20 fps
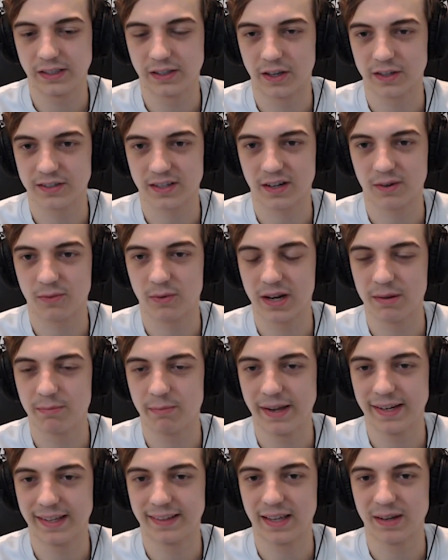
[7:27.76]
doesn't really
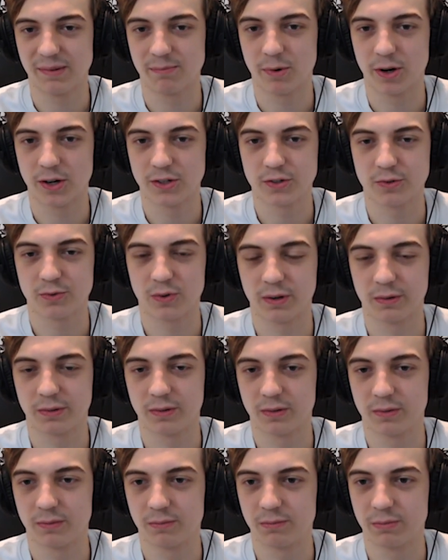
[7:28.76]
matter that much what
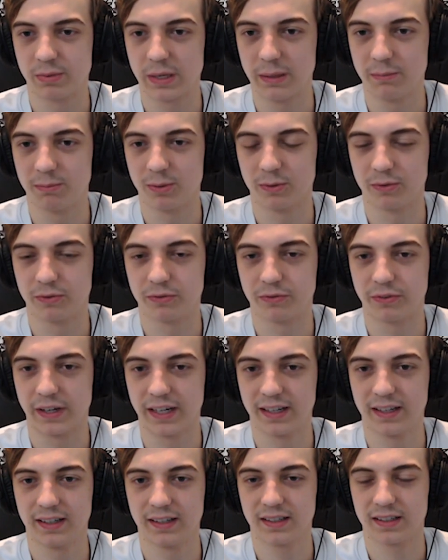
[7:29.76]
people
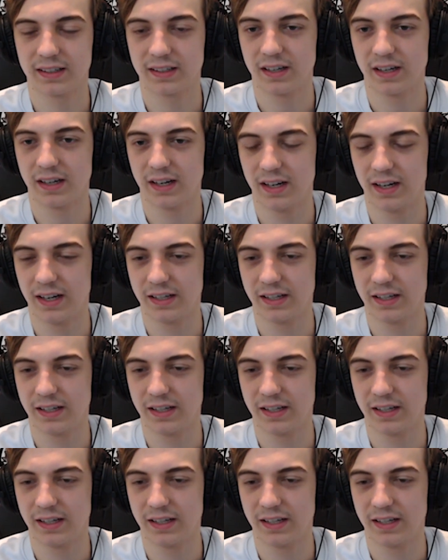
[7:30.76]
think uh,